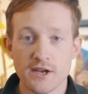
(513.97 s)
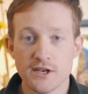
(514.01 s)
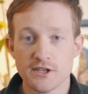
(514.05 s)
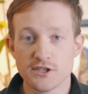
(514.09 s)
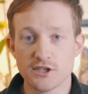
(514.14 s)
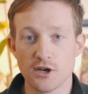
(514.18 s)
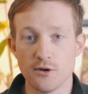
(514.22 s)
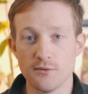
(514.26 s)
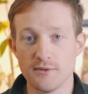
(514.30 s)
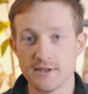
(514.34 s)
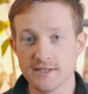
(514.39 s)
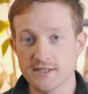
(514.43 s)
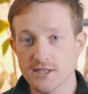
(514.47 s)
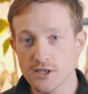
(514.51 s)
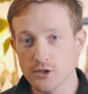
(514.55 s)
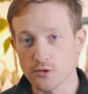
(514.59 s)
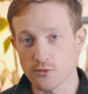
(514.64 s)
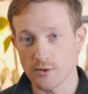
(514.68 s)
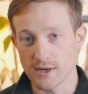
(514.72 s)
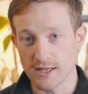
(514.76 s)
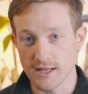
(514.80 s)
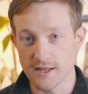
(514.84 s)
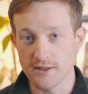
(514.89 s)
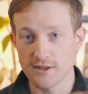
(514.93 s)
So this is
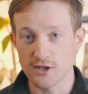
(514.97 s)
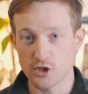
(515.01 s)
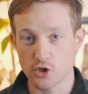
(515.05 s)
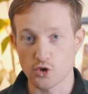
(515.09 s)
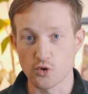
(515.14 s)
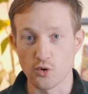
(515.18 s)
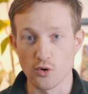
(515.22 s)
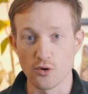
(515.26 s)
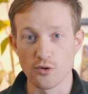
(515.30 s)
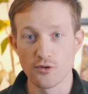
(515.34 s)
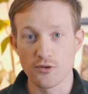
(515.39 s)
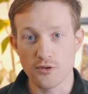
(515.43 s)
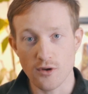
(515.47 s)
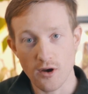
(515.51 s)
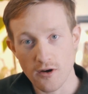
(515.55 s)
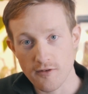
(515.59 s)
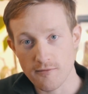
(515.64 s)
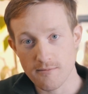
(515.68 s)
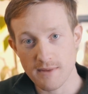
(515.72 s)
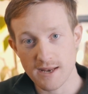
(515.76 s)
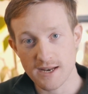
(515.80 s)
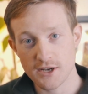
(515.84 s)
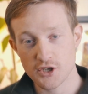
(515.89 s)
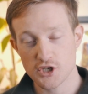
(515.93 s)
really the truth
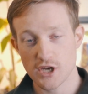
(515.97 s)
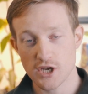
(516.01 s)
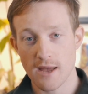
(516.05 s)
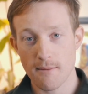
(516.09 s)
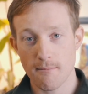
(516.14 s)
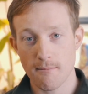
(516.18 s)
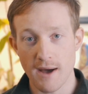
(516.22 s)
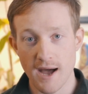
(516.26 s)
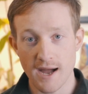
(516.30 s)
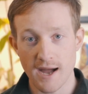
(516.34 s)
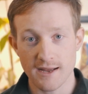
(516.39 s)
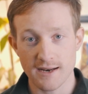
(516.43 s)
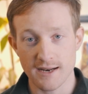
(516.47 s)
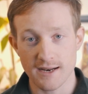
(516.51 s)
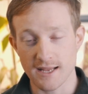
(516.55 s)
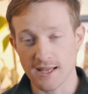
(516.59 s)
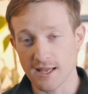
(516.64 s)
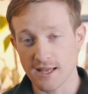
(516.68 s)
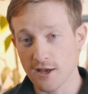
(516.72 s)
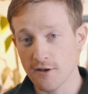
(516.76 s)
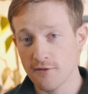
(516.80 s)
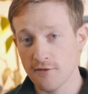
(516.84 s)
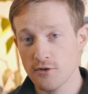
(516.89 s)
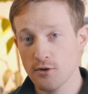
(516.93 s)
of ManyChat marketing.
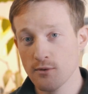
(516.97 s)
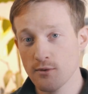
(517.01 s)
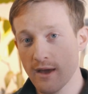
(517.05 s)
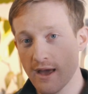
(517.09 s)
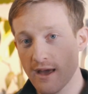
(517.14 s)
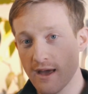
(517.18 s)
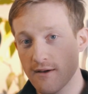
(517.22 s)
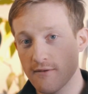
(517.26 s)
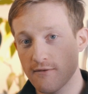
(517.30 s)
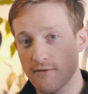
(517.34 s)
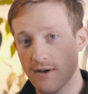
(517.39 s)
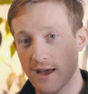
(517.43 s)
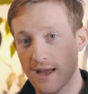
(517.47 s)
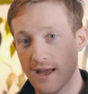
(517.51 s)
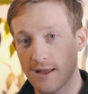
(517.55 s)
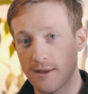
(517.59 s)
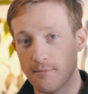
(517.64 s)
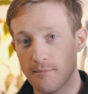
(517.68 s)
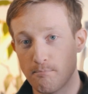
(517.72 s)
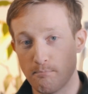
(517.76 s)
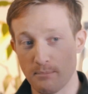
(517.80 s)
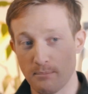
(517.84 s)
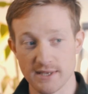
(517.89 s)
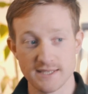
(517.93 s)
If you have a
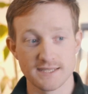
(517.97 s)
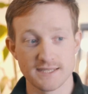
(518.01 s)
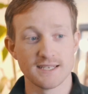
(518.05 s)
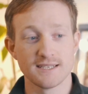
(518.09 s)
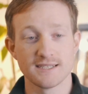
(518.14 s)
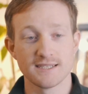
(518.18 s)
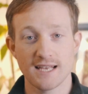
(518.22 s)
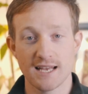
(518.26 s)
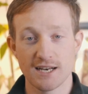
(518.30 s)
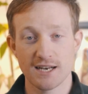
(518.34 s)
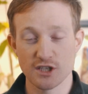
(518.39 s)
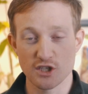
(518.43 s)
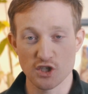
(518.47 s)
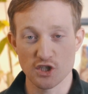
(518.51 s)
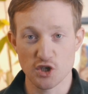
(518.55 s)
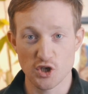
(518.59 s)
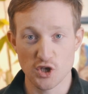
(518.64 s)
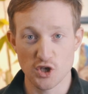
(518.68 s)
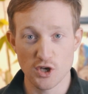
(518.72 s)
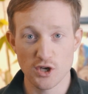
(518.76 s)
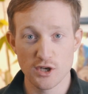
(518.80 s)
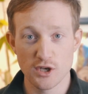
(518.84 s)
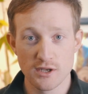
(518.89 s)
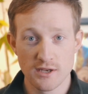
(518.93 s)
business that is
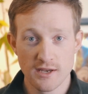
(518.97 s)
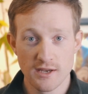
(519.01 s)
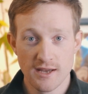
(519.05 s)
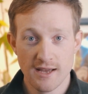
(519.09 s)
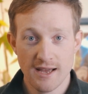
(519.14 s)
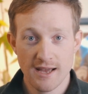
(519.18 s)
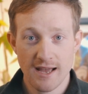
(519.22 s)
good